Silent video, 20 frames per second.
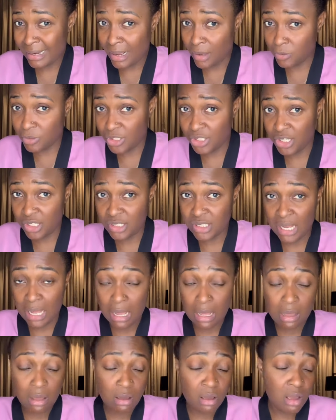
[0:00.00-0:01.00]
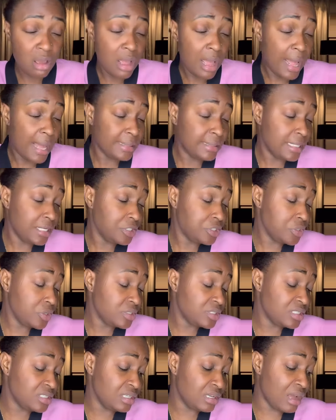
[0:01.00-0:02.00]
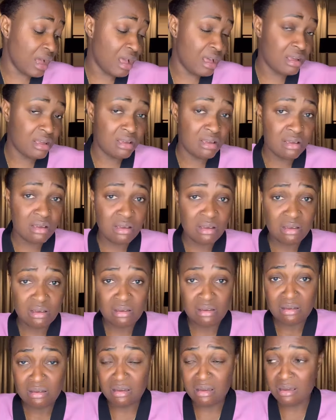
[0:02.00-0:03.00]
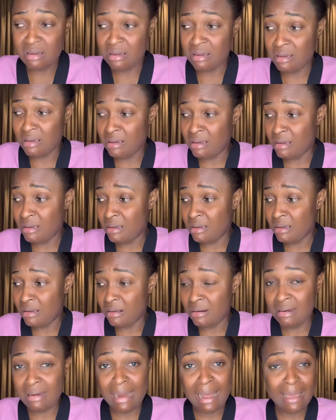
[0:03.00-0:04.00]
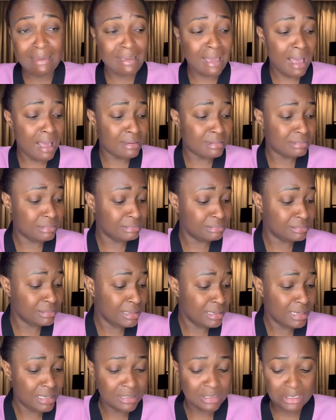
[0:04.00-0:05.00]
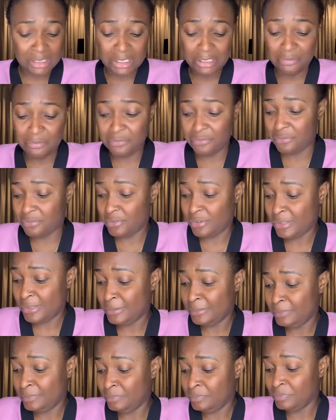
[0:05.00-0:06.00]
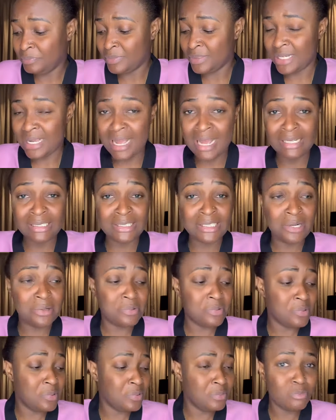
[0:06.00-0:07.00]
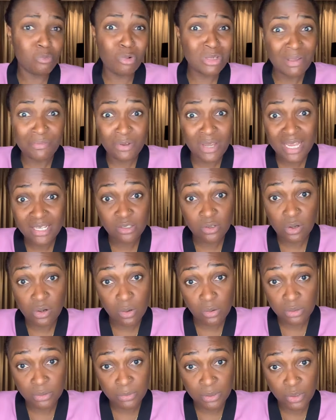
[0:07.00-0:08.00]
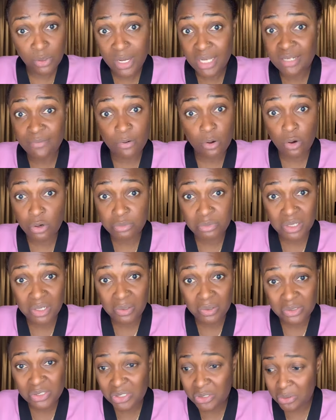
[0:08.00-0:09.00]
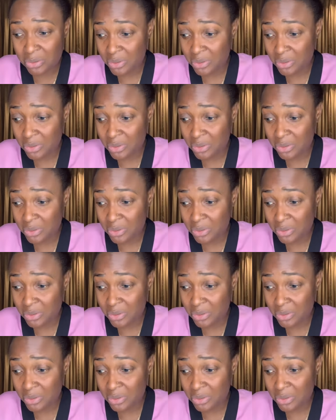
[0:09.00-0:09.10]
Cloud chaser, attention seeker, liar, thief, Ashero. What have you guys not called me? You guys have called me a lot.